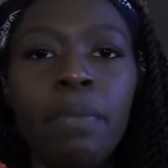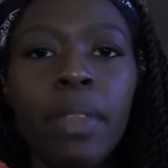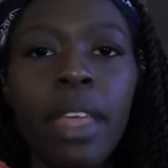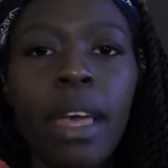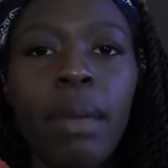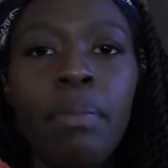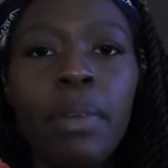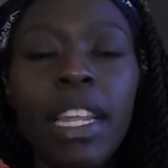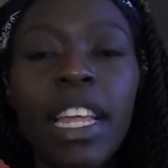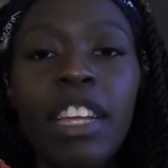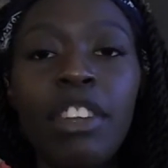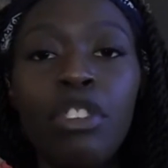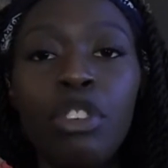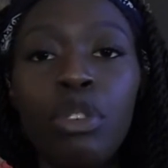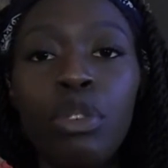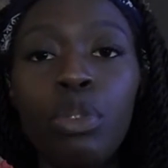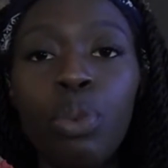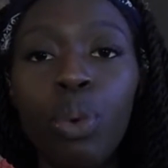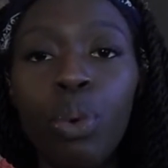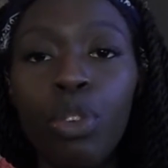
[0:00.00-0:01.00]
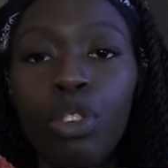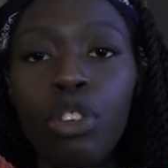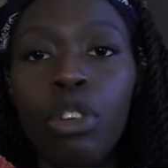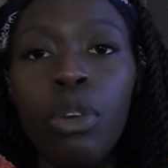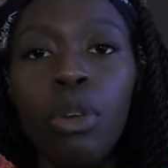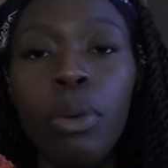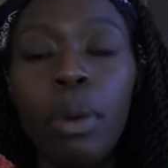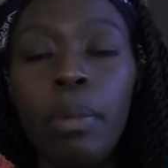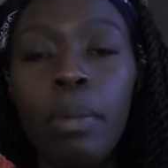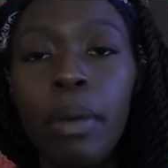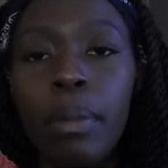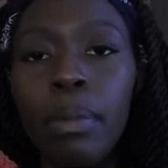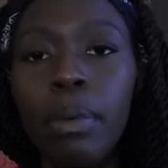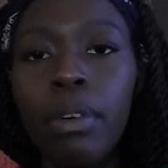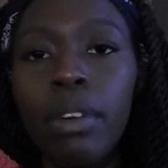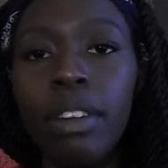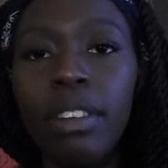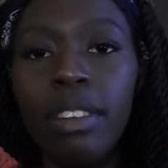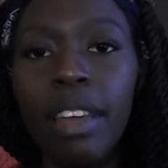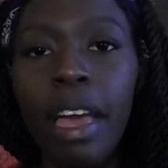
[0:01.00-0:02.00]
but they do talk to you a bit
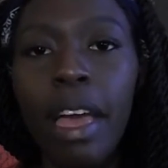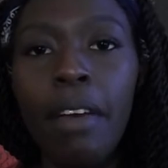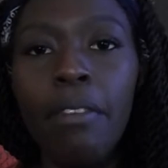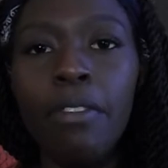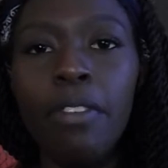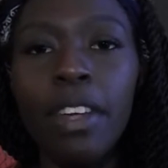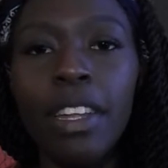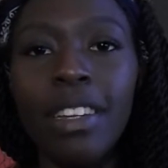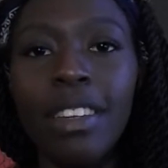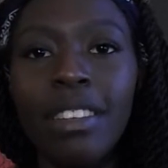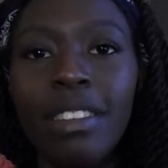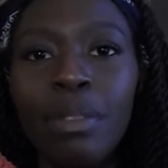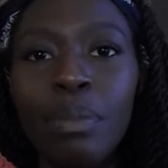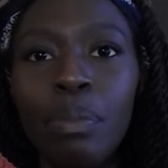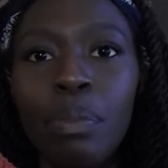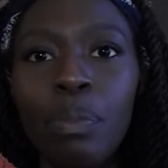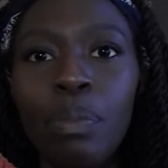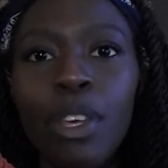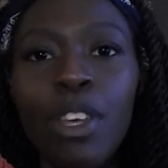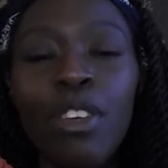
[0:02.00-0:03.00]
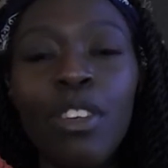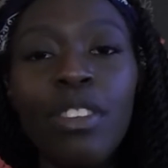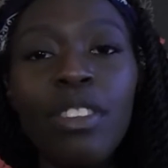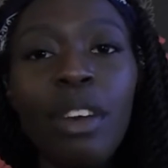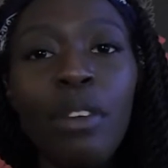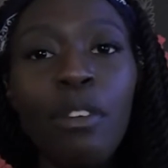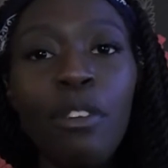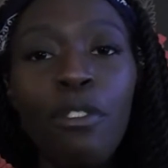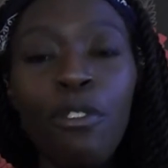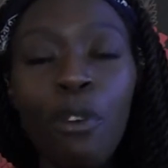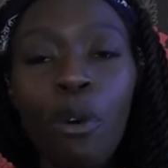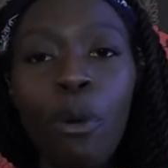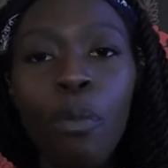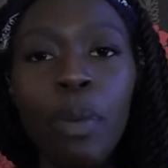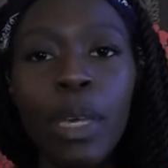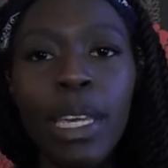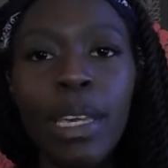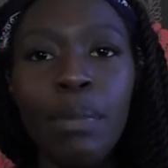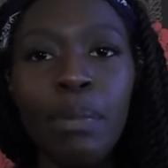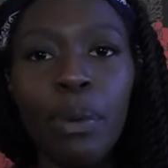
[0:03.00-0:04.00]
more in depth, and because there are 4
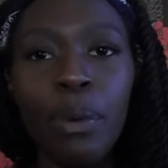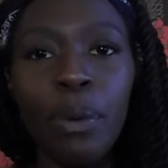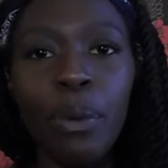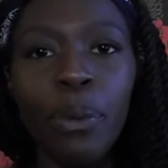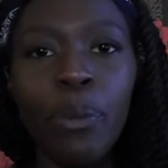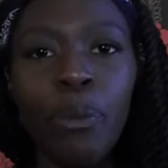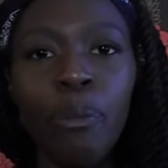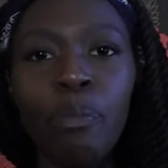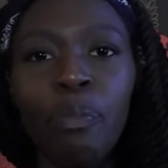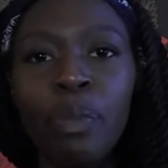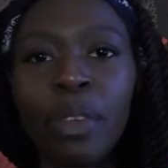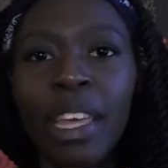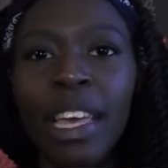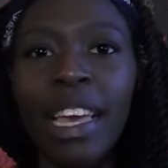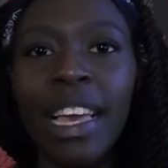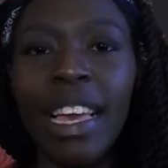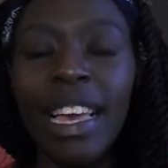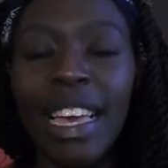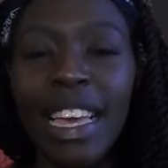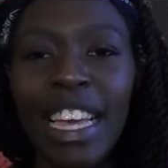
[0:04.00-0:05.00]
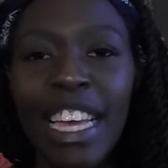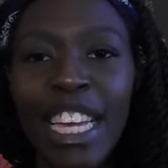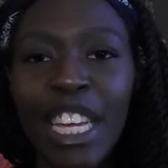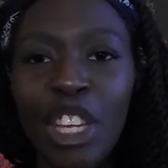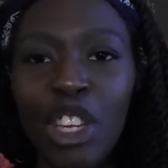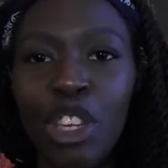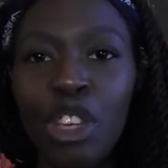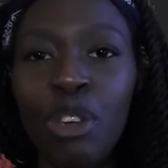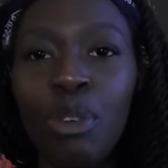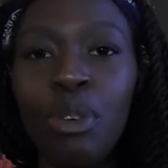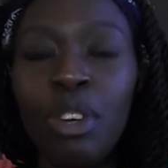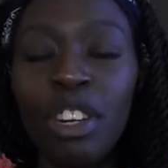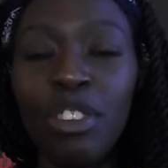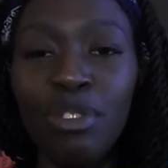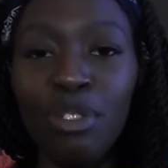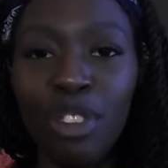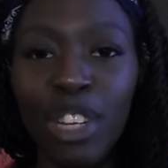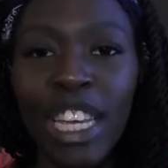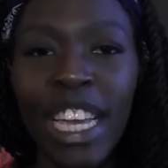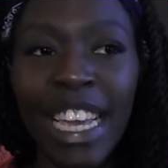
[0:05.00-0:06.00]
people,
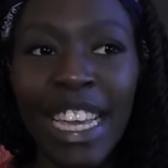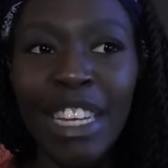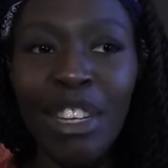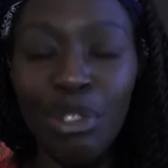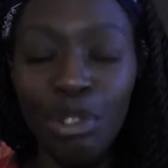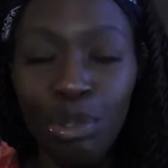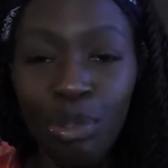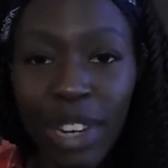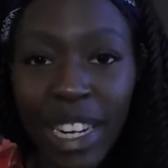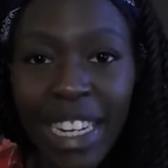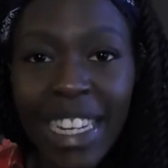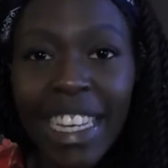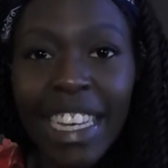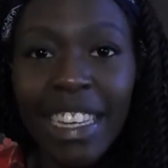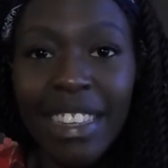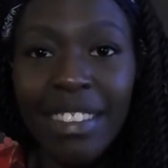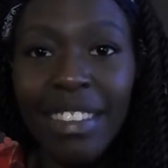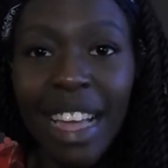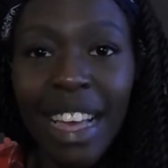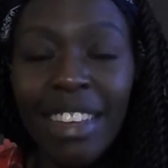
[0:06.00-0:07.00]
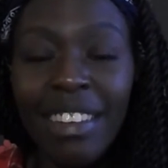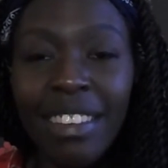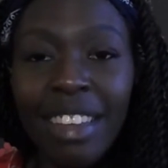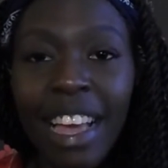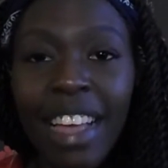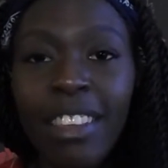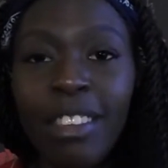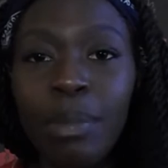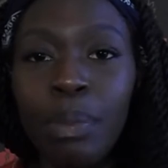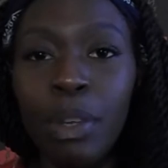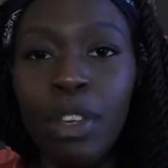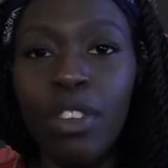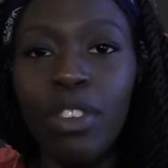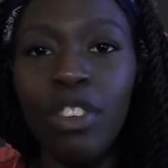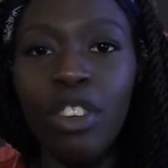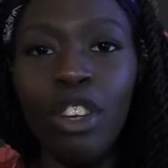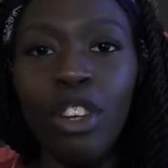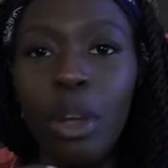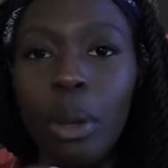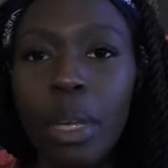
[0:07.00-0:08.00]
it really is that intense,
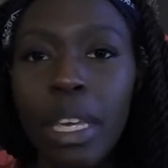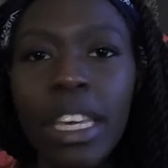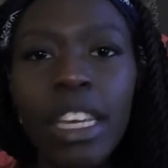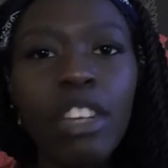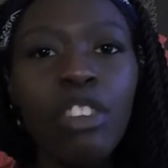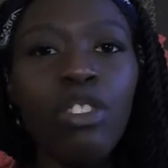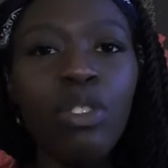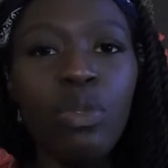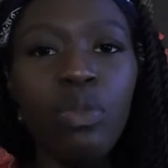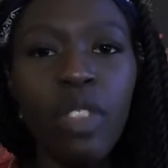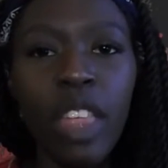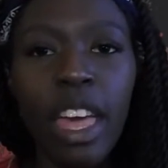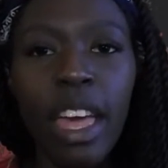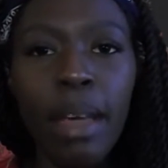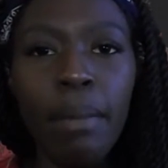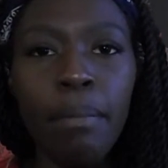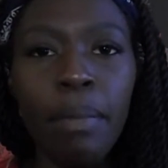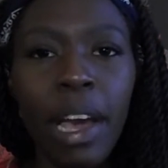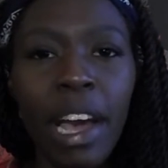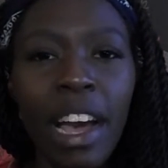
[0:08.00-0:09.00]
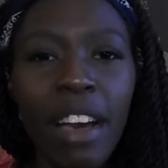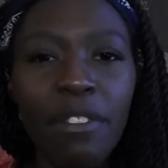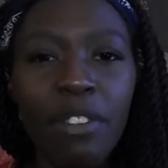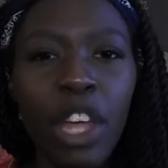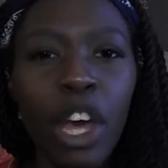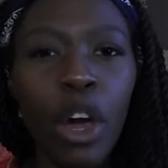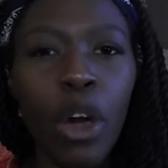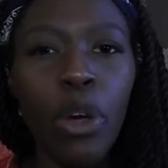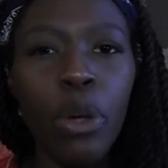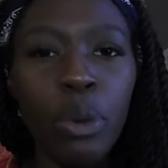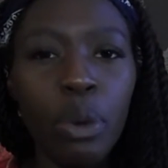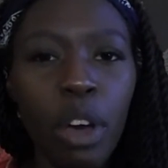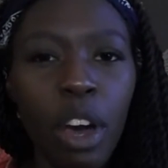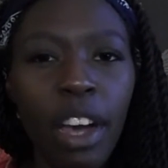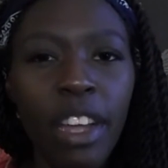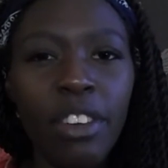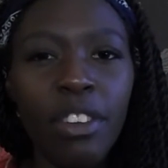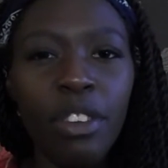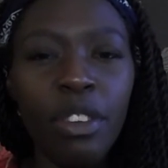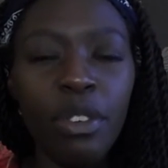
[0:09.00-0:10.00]
because you know each of them have their own
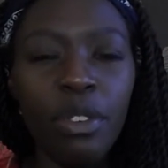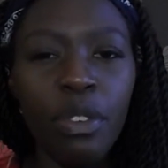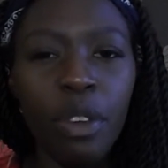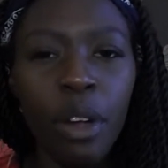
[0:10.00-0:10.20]
kind of